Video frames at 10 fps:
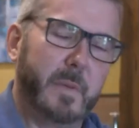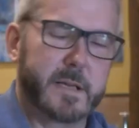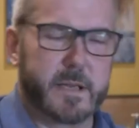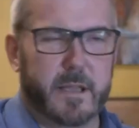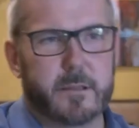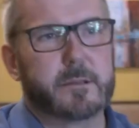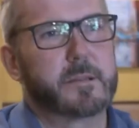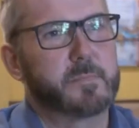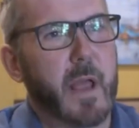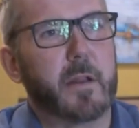Mexican,
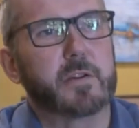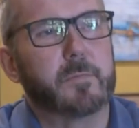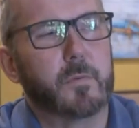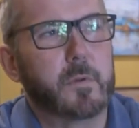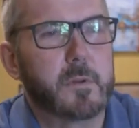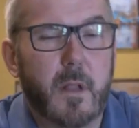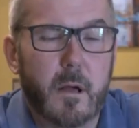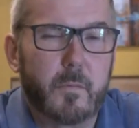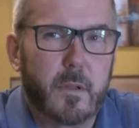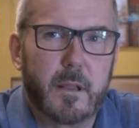Spanish food
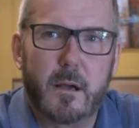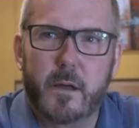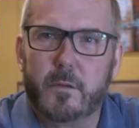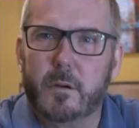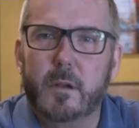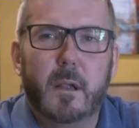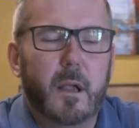along with all the other